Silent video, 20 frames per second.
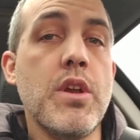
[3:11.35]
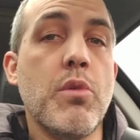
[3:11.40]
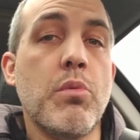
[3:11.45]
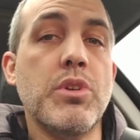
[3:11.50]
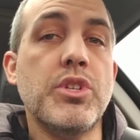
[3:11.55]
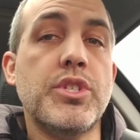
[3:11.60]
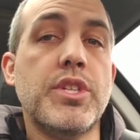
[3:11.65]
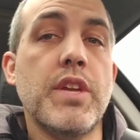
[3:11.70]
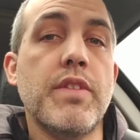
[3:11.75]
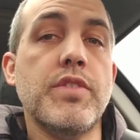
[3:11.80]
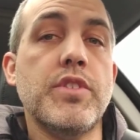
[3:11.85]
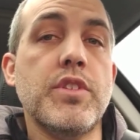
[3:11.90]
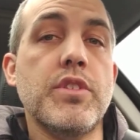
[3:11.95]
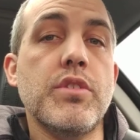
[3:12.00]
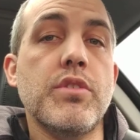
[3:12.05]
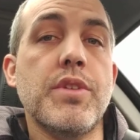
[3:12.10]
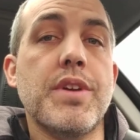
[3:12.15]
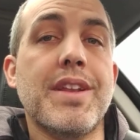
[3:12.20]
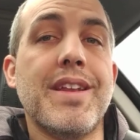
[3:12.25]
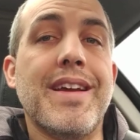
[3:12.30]
which gives
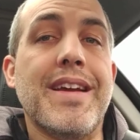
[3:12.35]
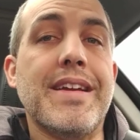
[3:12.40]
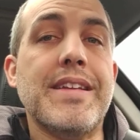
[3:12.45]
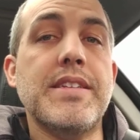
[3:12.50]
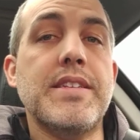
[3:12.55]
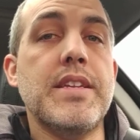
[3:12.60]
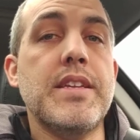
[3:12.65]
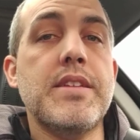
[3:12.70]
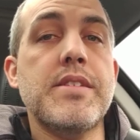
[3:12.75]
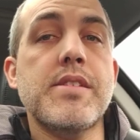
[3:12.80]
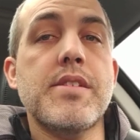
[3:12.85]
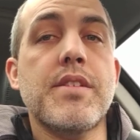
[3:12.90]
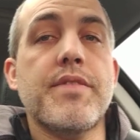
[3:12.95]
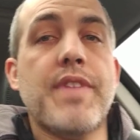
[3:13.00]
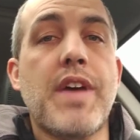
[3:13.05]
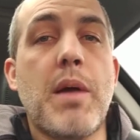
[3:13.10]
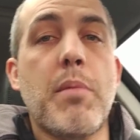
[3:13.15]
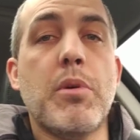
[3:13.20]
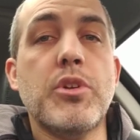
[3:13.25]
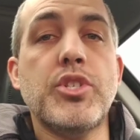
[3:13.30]
you an idea
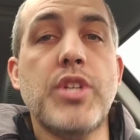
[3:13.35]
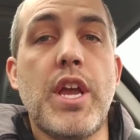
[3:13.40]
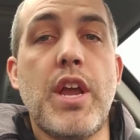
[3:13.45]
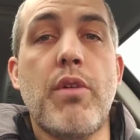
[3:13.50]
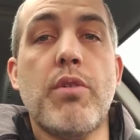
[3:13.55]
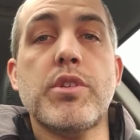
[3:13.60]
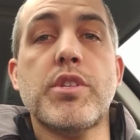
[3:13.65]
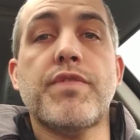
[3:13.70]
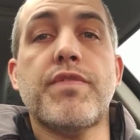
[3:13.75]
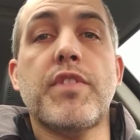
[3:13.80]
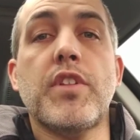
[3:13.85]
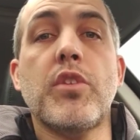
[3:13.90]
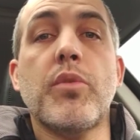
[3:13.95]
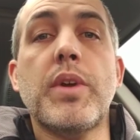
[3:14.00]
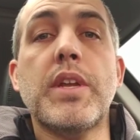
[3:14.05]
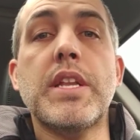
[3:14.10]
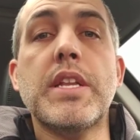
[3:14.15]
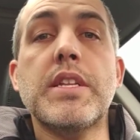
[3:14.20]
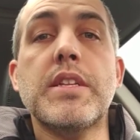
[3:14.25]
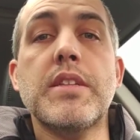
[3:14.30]
of how much air is
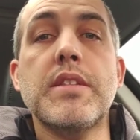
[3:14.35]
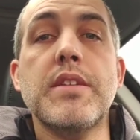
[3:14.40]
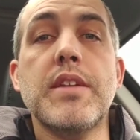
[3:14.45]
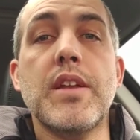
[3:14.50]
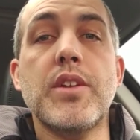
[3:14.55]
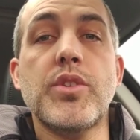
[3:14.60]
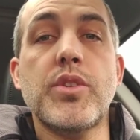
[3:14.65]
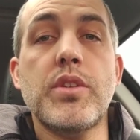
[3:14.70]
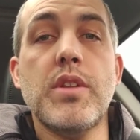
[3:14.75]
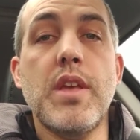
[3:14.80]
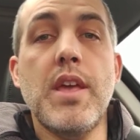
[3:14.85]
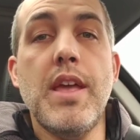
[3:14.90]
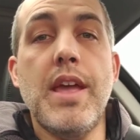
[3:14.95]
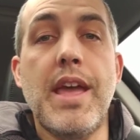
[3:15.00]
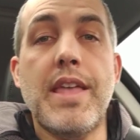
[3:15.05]
flowing into the engine,